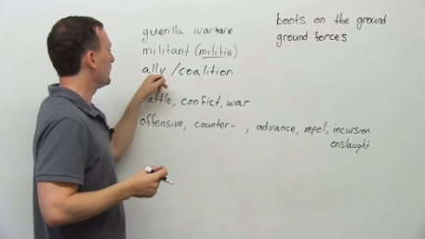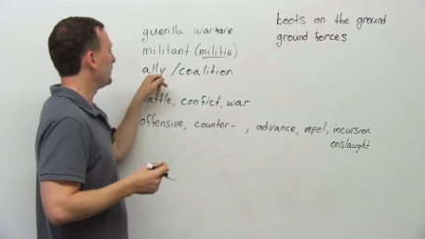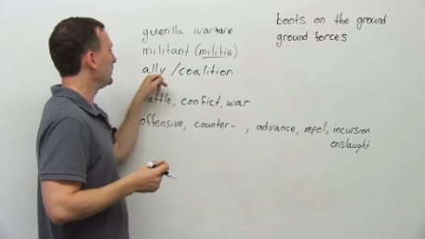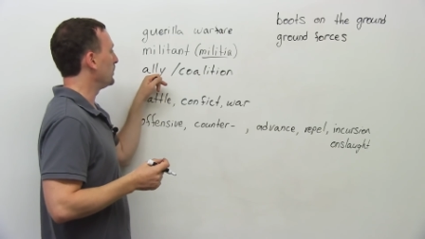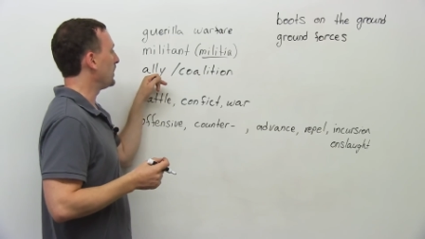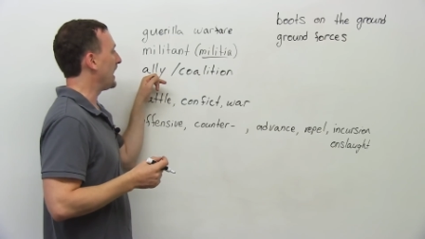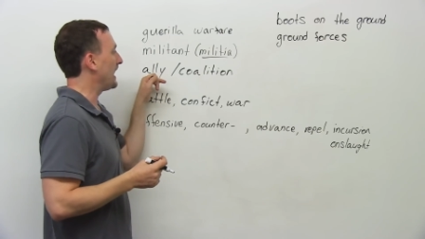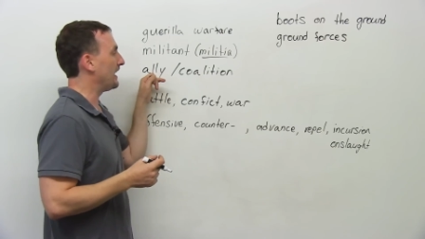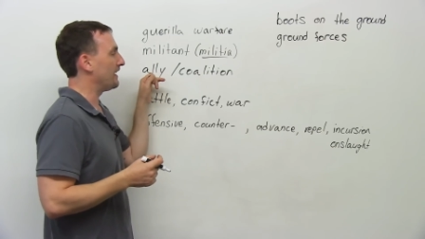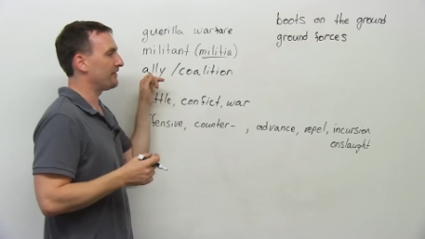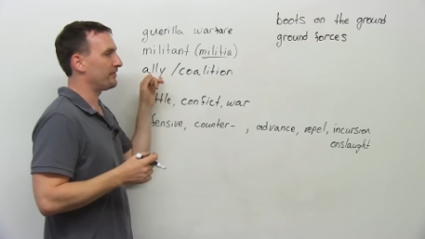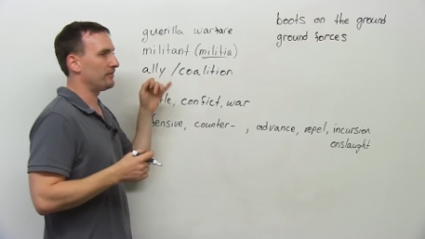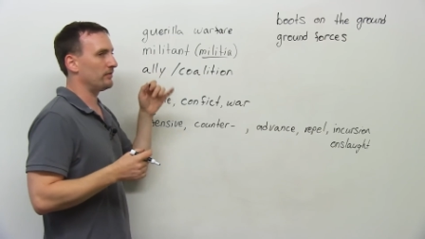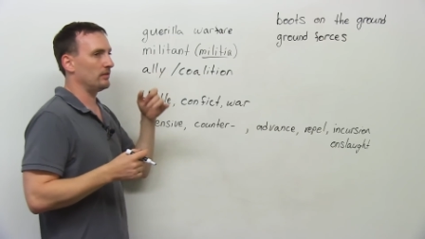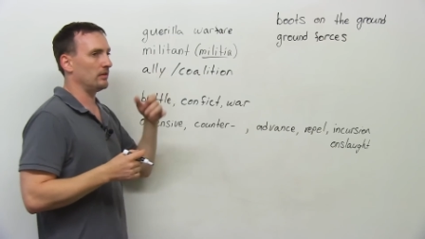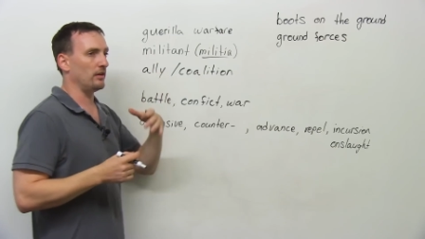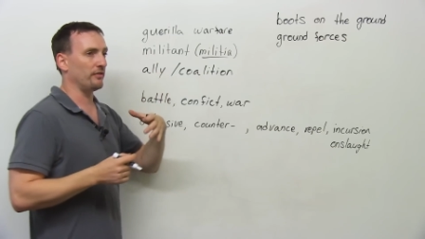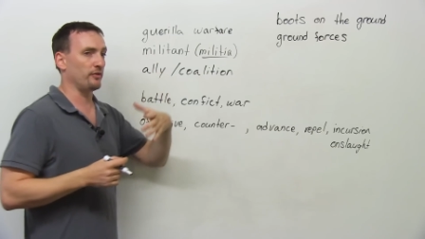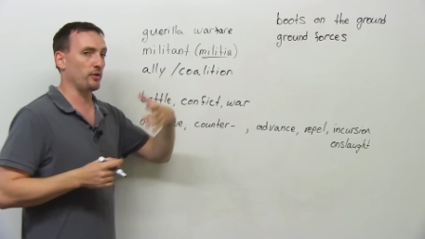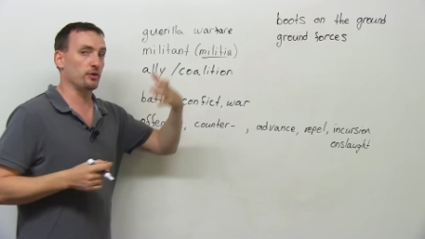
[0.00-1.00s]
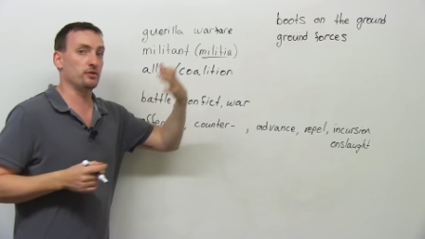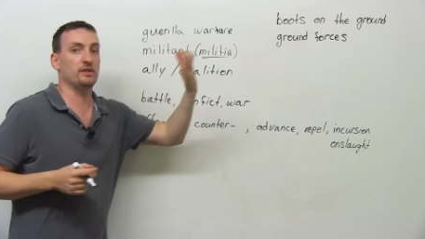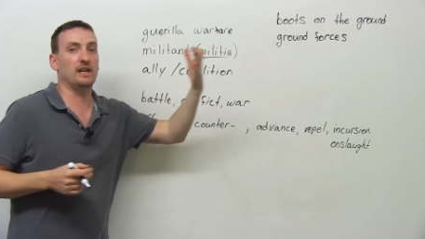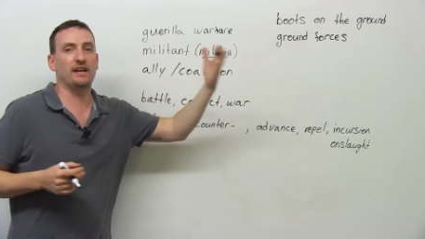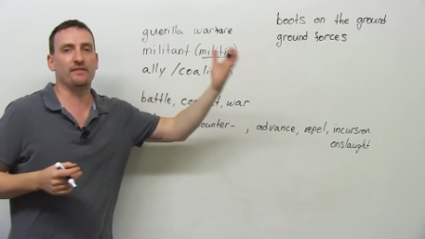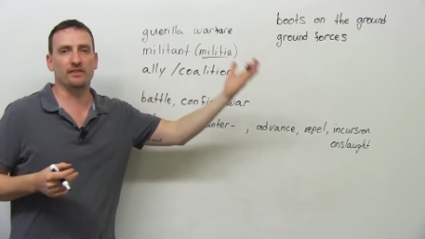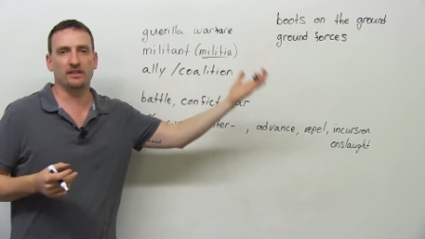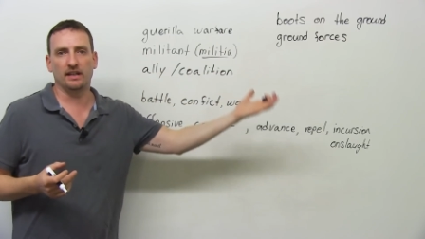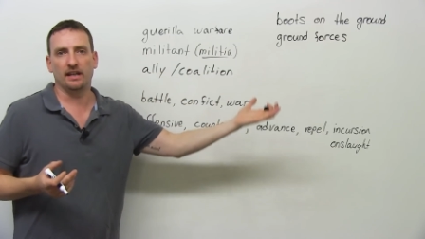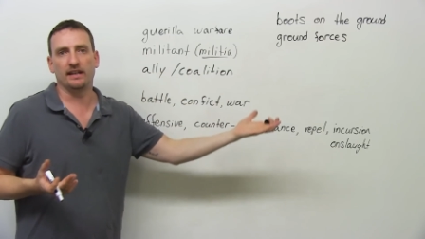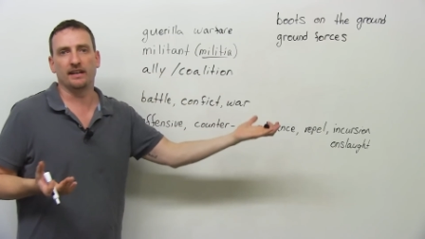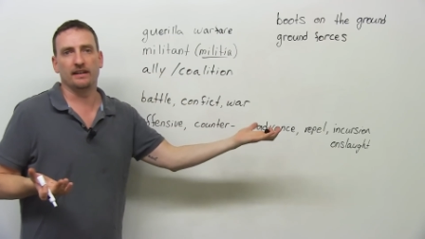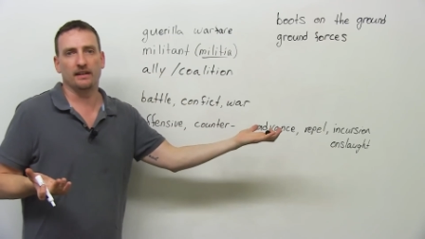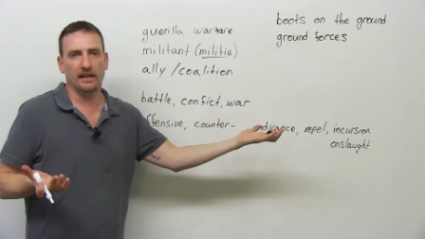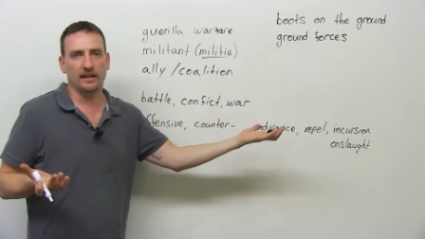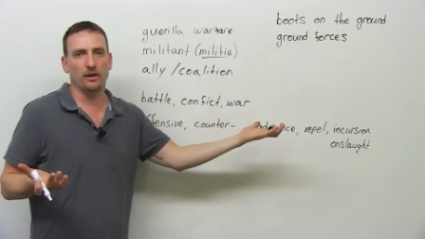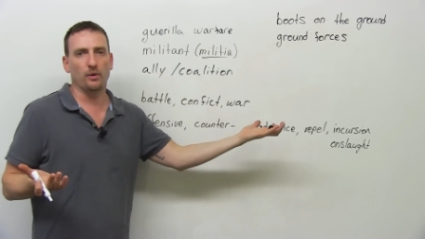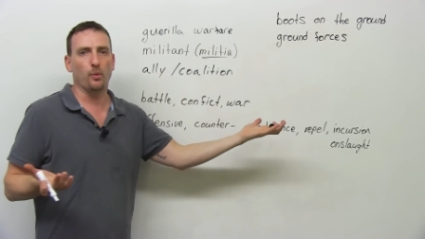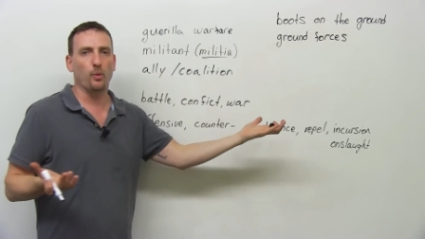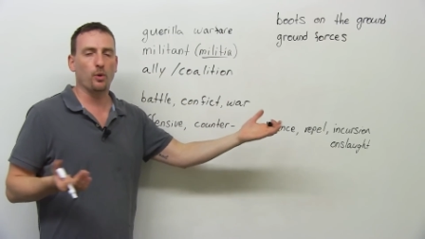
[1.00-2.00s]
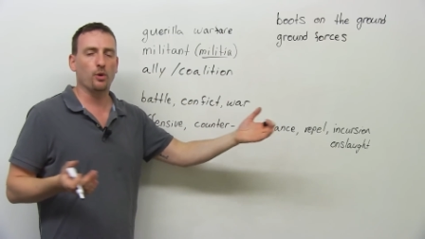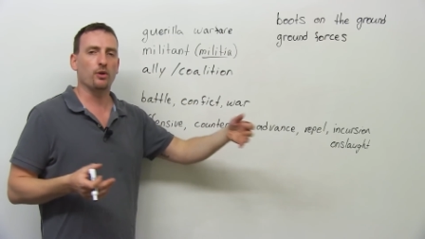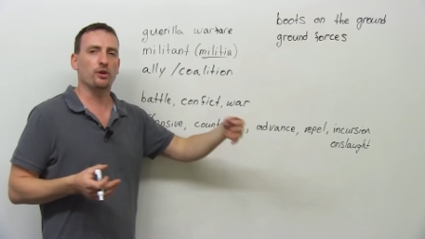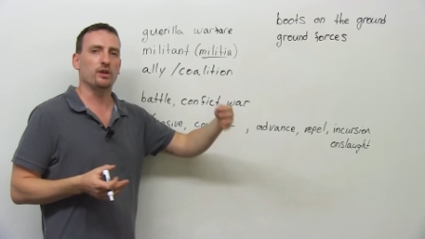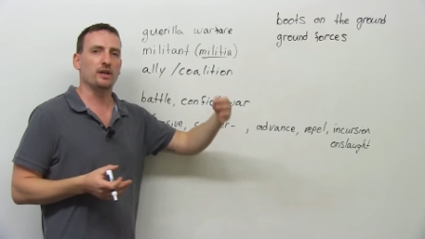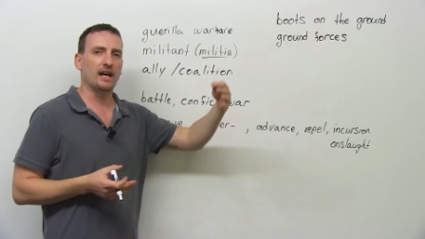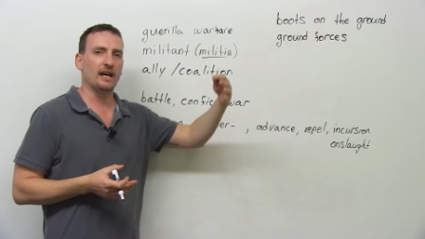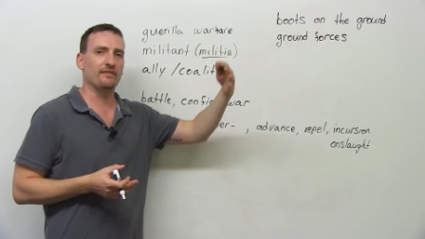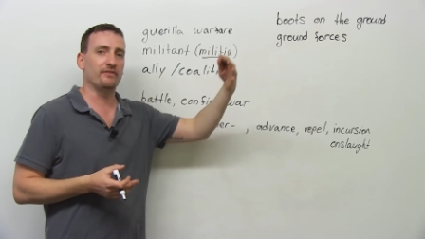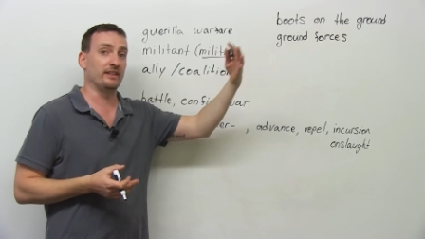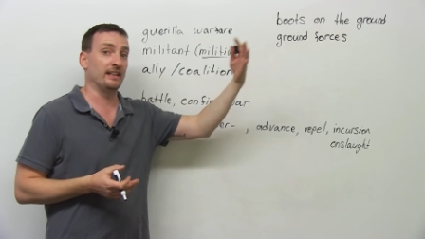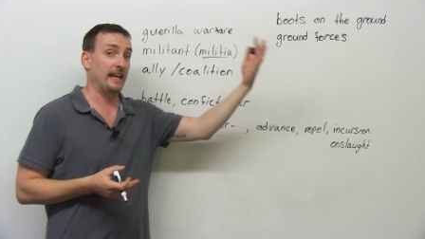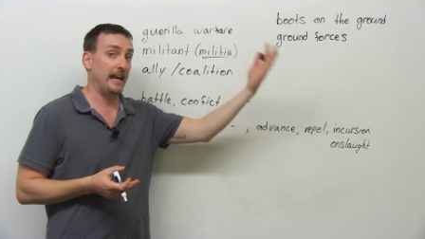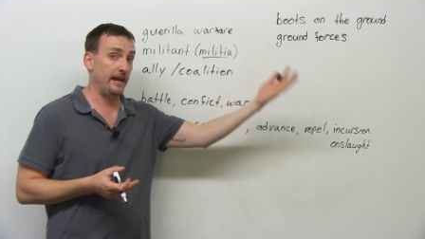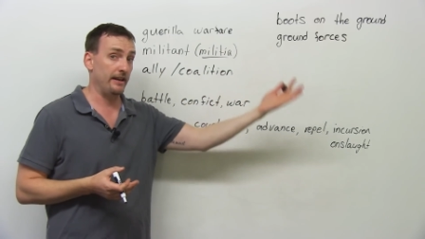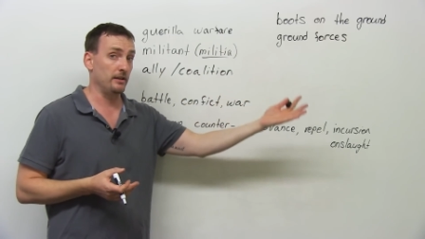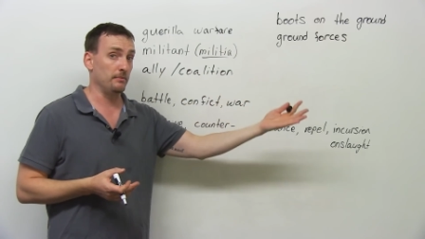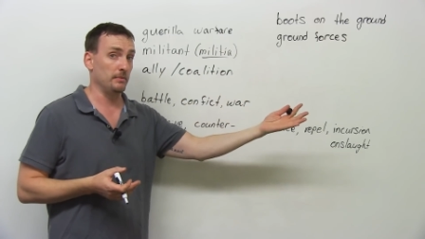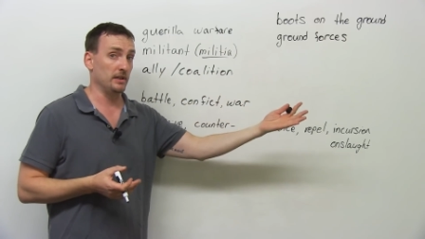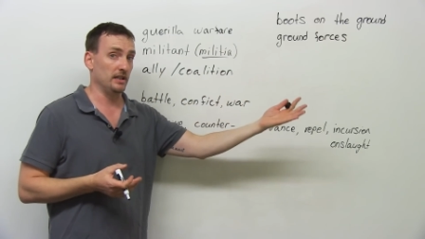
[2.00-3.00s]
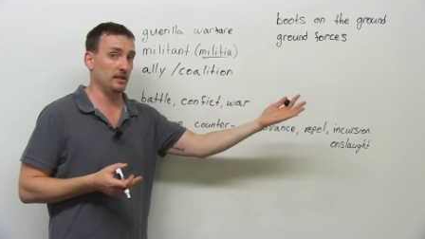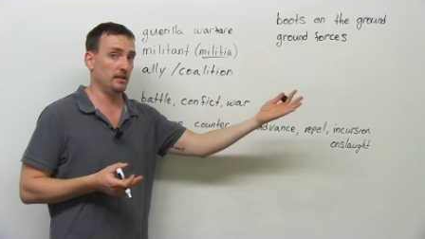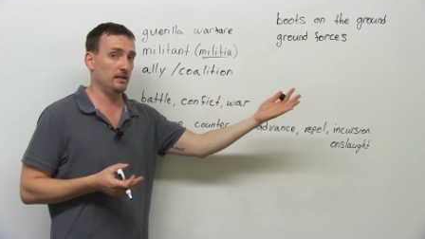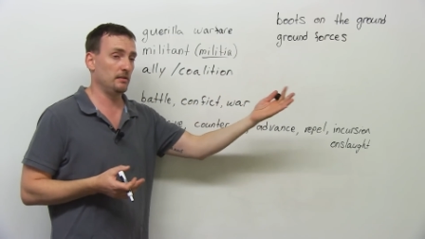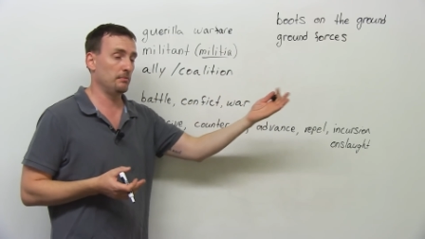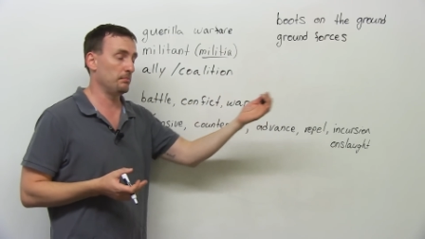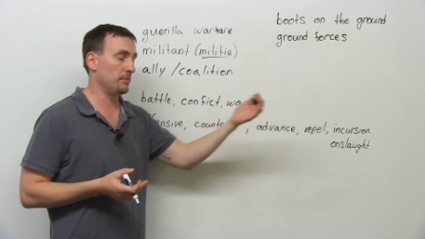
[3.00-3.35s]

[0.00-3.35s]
you have, of course, you have an, in, an, in a war, you have an enemy,